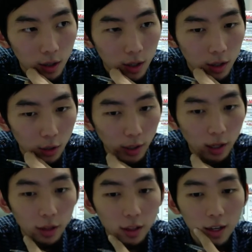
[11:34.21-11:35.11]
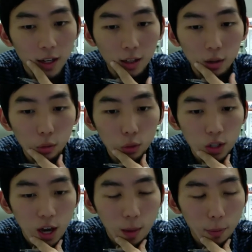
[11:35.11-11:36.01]
So anything that includes
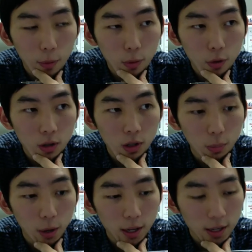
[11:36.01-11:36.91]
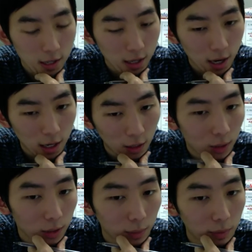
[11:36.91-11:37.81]
shampoos, the prices are
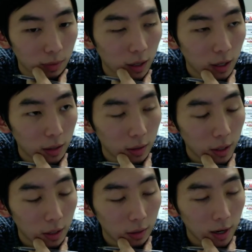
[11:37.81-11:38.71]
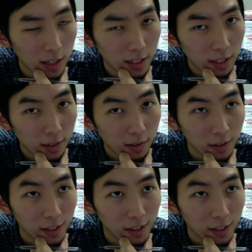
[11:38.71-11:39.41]
going to be rising.